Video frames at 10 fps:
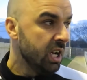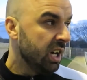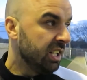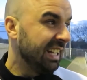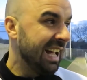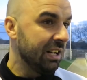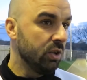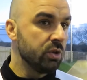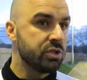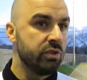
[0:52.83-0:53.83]

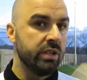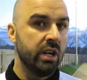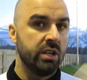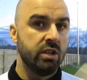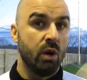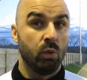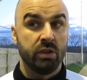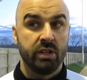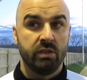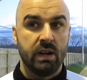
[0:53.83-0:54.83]
lacklustre, and not
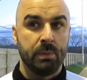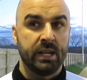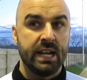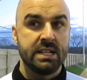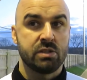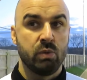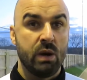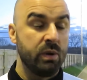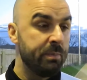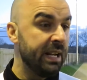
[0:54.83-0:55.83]
one that replicates where
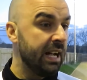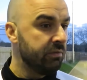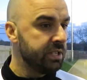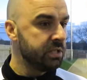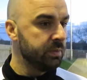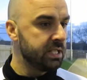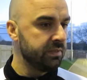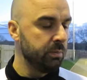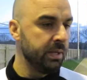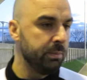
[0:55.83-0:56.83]
we've been at in recent weeks, if
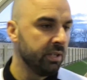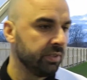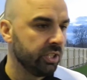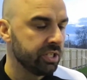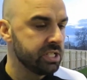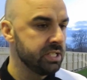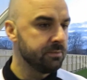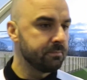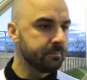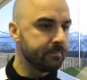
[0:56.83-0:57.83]
I'm being perfectly honest.
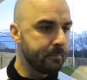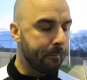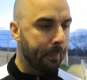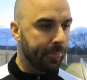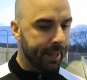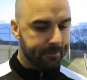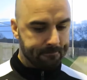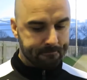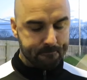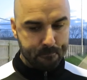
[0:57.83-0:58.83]
Do you think the amount of
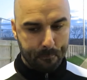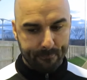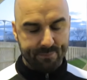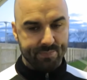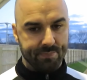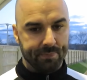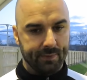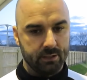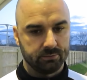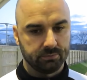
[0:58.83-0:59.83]
fixtures we've had over the
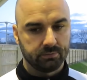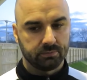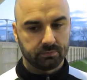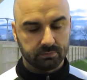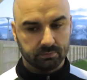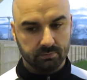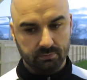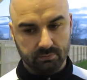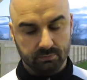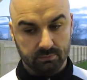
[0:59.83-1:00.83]
last few weeks has maybe
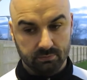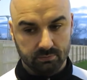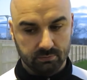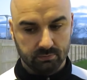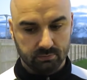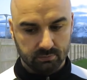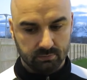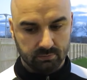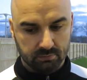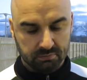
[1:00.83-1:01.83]
played a part in that
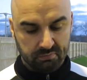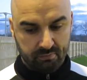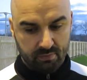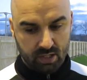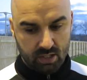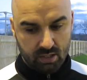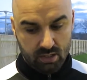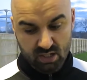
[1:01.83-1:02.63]
performance this afternoon?